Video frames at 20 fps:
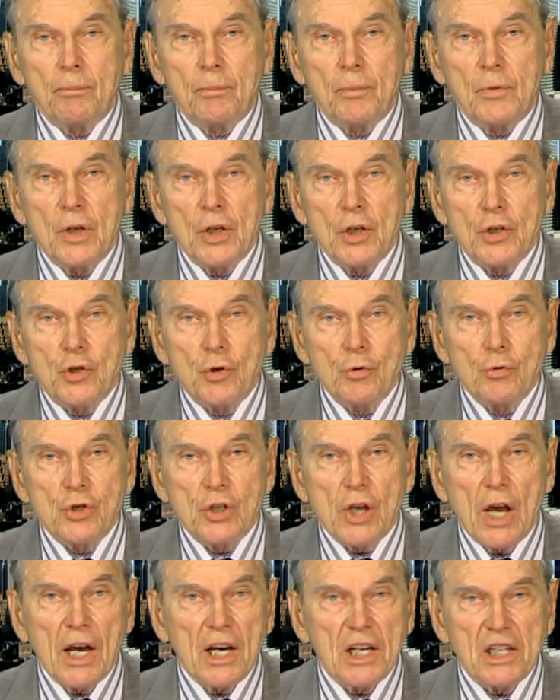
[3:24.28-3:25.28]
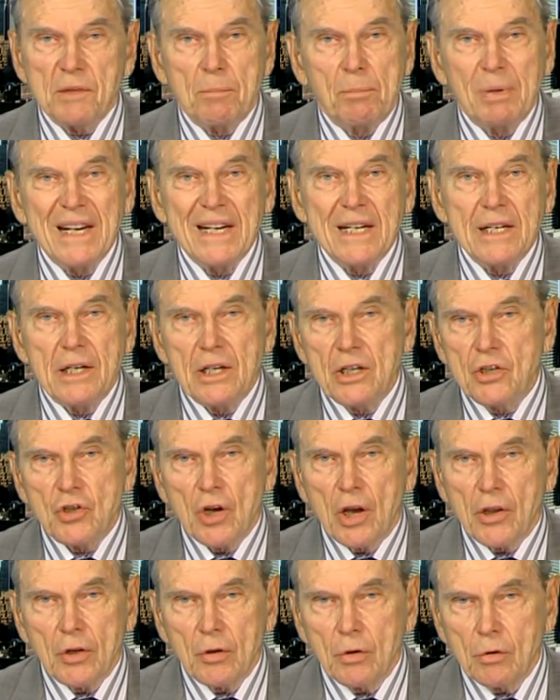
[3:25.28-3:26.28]
the two sides bleed each
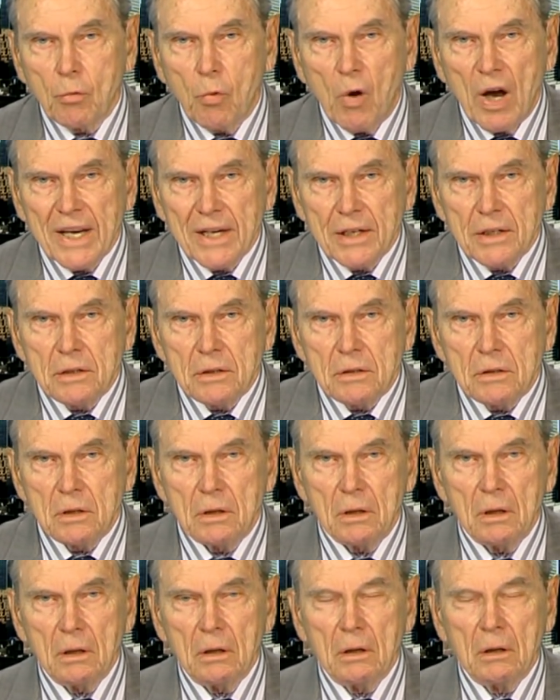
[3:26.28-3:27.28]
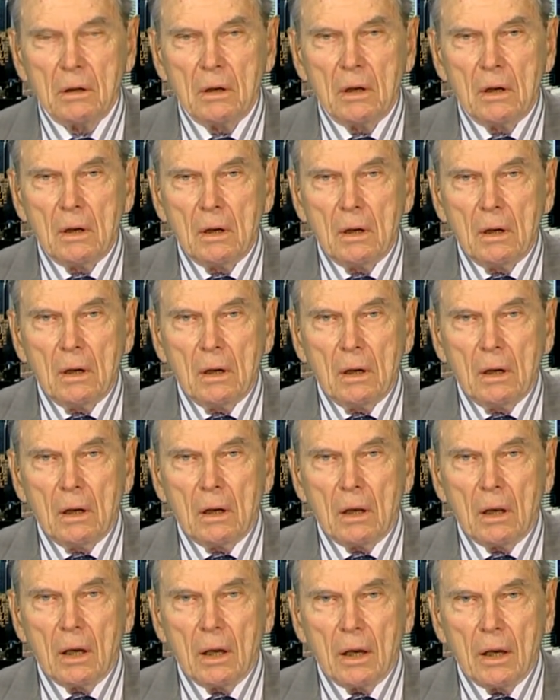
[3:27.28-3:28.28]
other white. Uh,
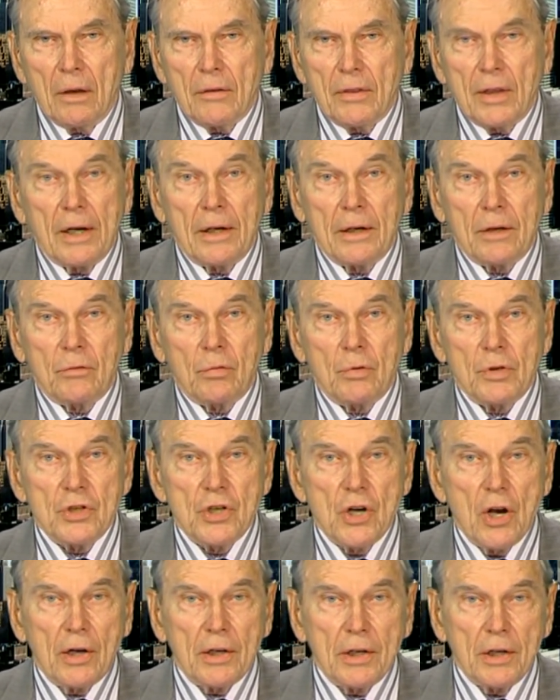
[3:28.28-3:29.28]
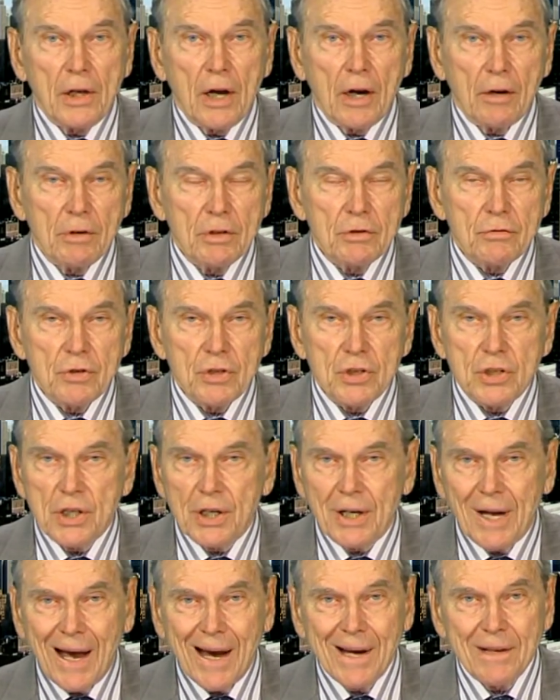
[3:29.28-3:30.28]
uh, that it was not in our interest
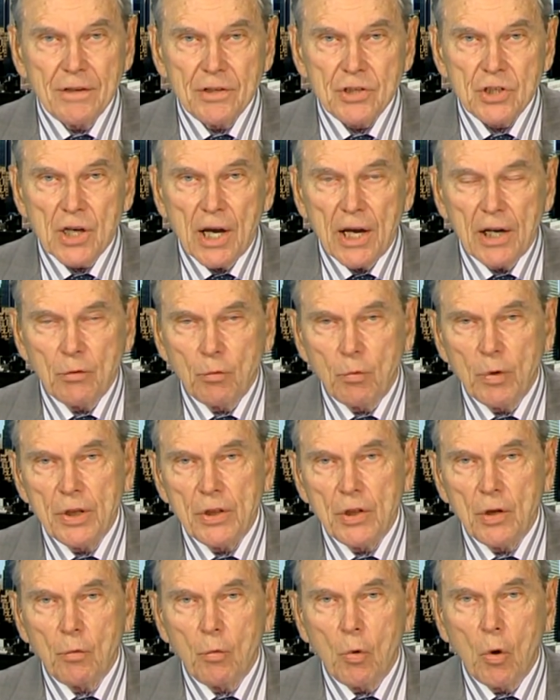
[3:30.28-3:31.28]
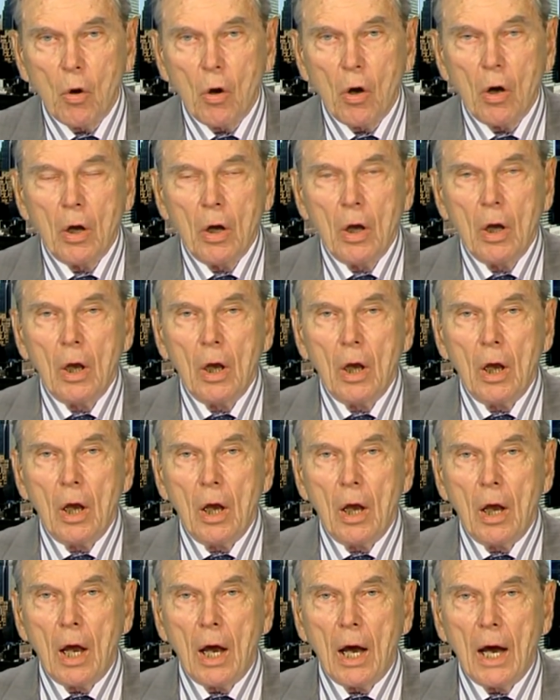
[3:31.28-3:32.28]
that either side win the war.
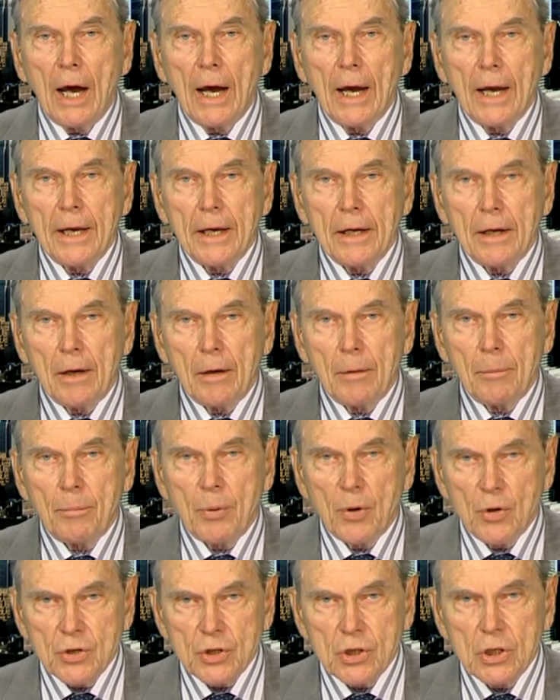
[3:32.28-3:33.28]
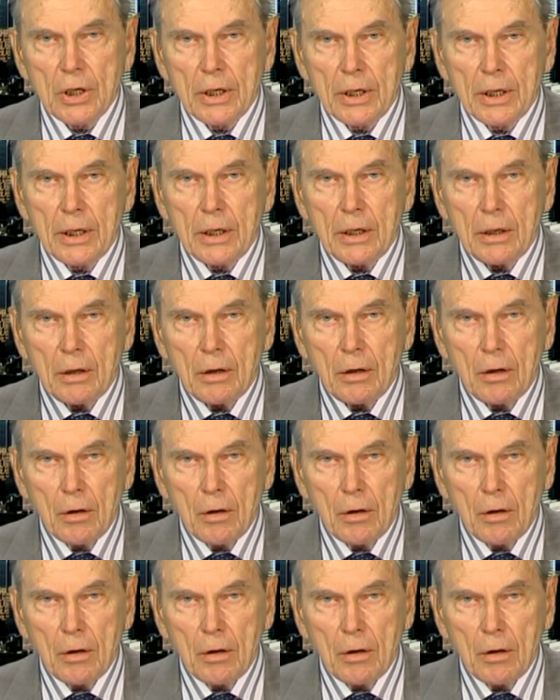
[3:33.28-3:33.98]
I personally